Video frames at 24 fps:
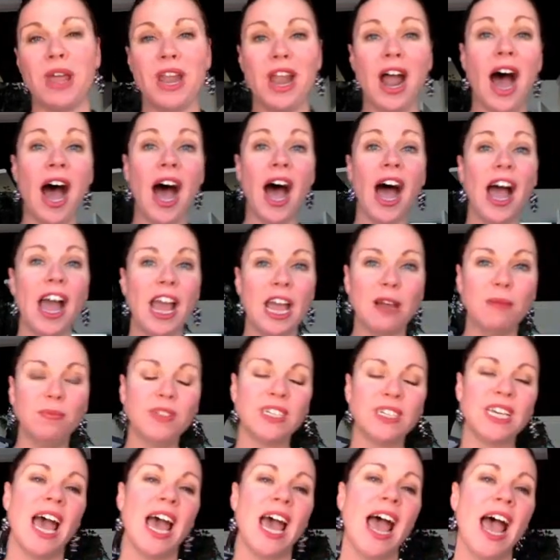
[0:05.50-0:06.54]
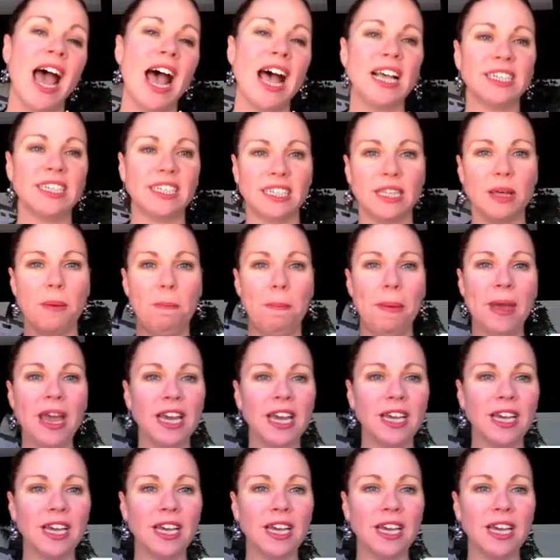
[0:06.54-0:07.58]
been hyped as the
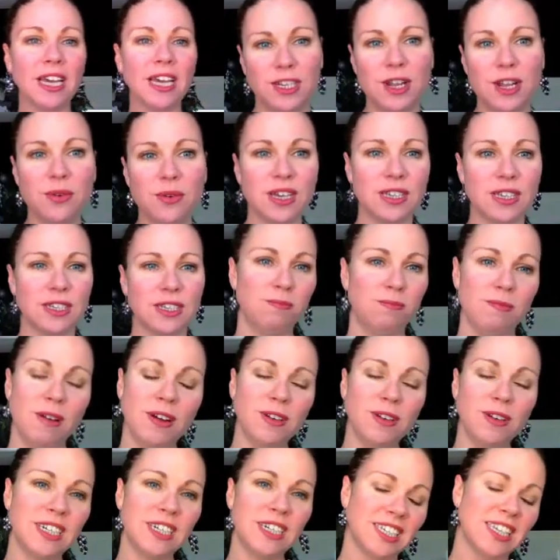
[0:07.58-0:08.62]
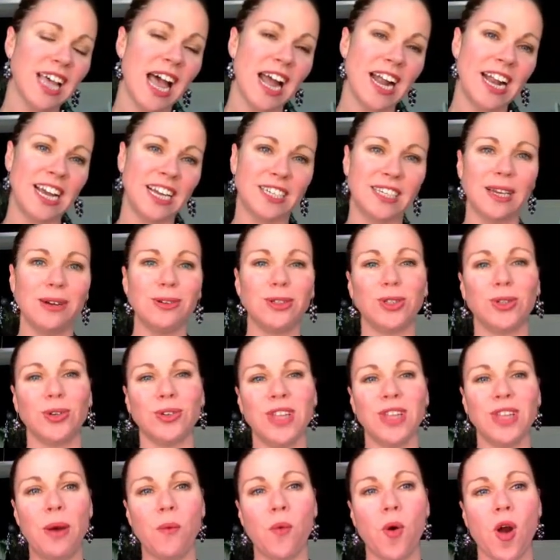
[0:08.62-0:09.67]
biggest, newest, most exciting
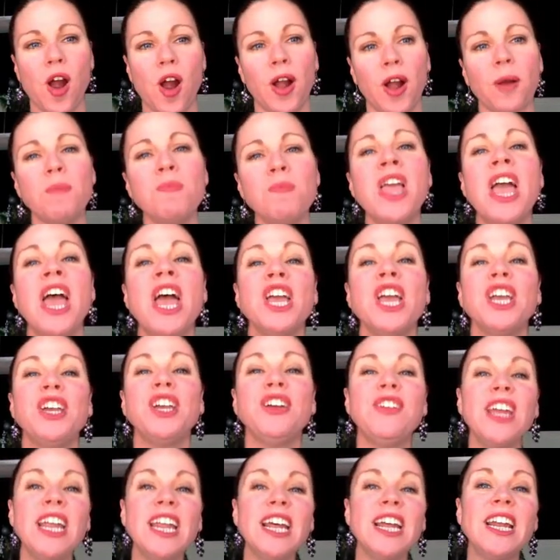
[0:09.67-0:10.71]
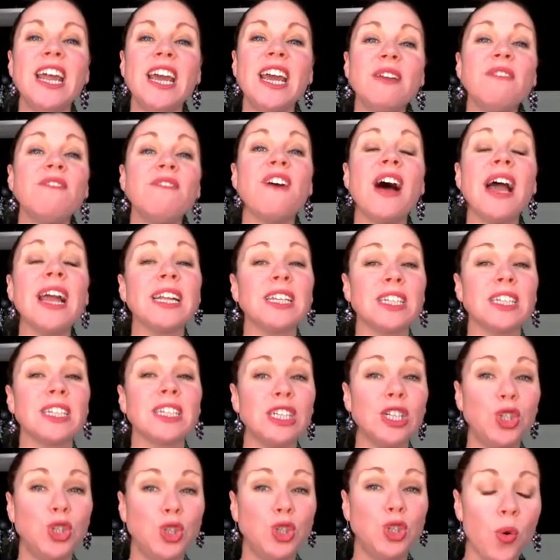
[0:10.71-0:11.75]
social network. You need an invite
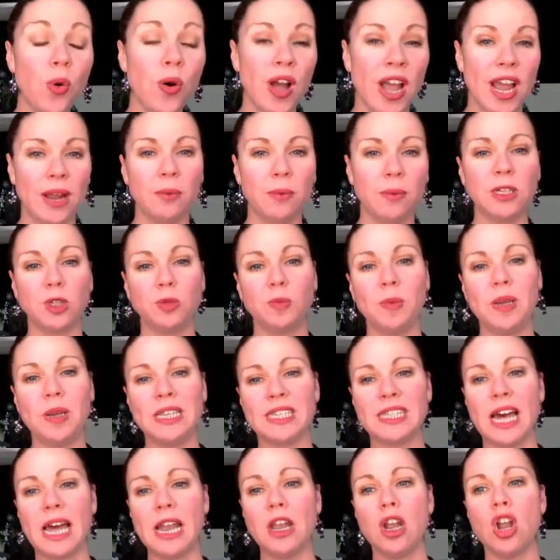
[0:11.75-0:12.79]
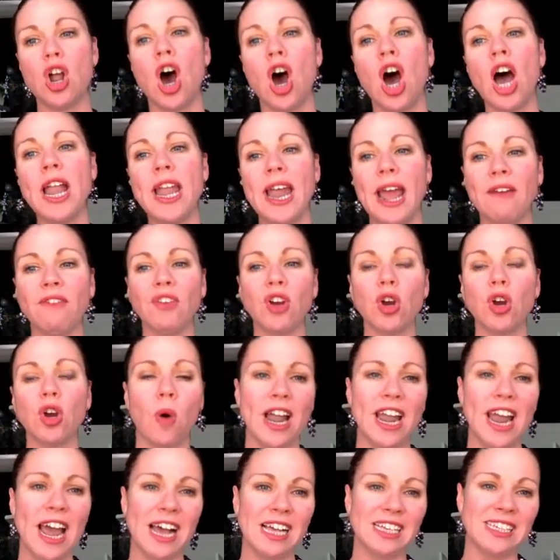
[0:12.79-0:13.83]
to join, which means that not
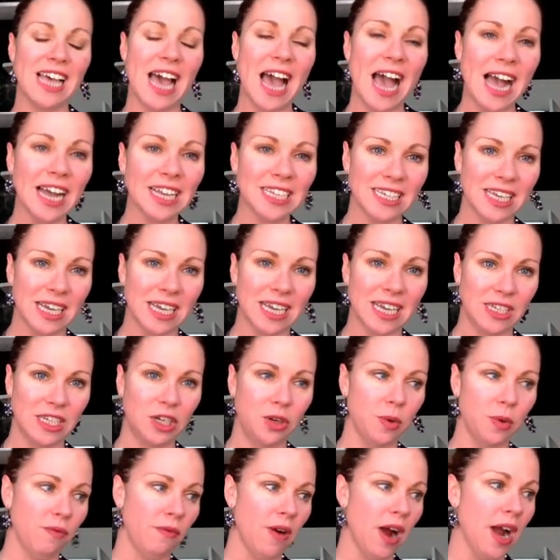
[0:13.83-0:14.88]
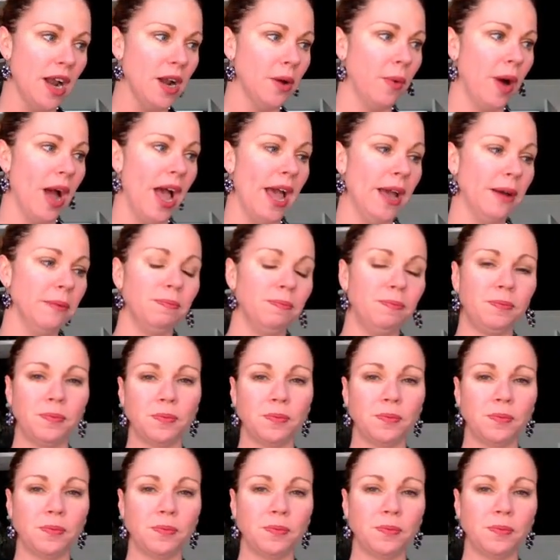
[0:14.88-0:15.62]
everyone has access to it right away.